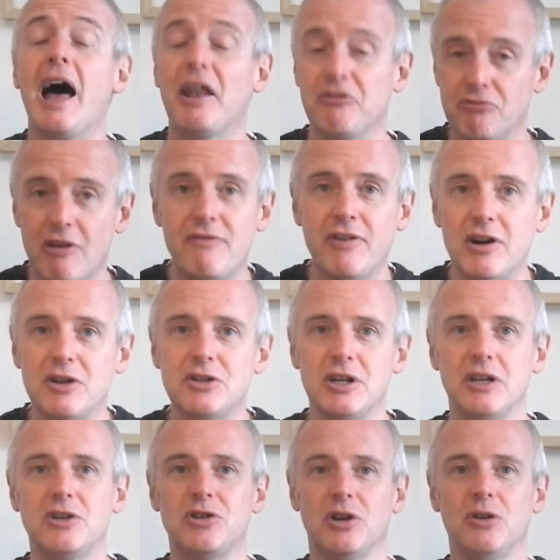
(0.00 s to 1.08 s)
and
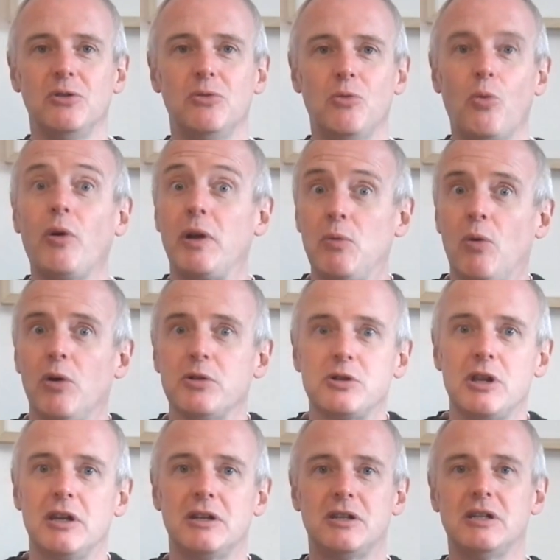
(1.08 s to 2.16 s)
reverting to what it
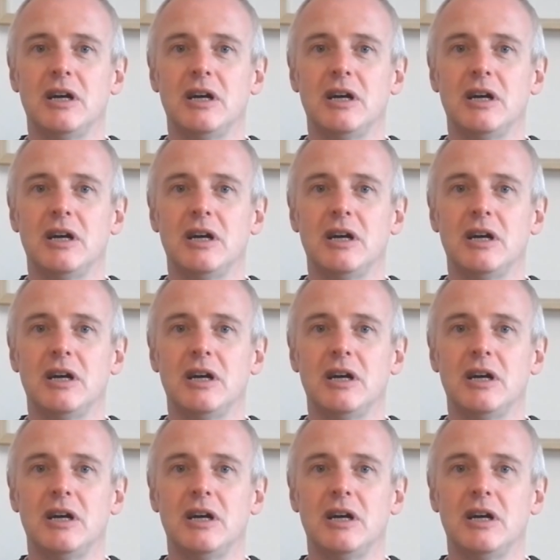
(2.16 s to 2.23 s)
was that